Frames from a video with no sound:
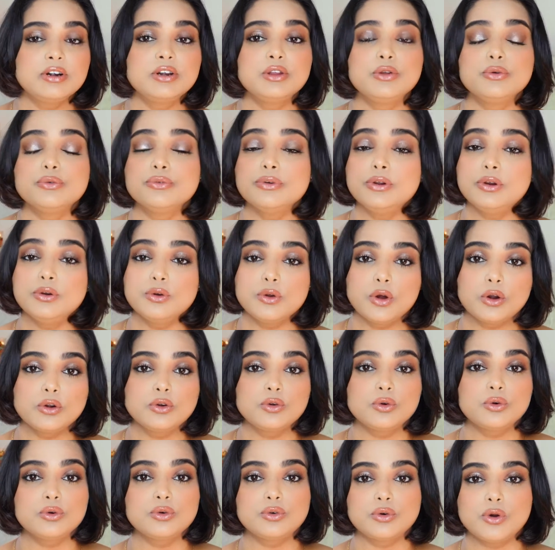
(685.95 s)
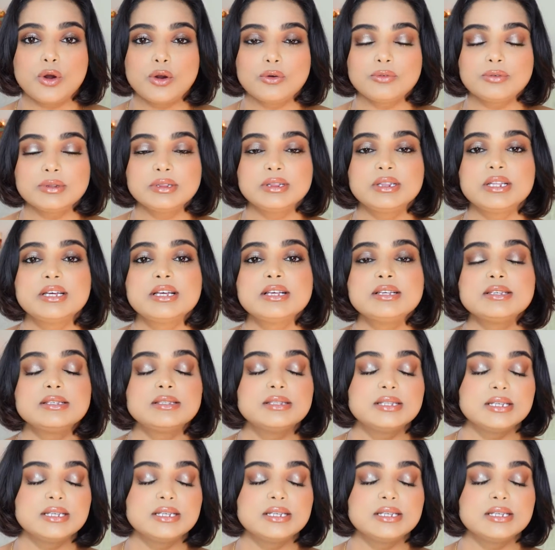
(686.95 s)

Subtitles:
you will not go wrong with this.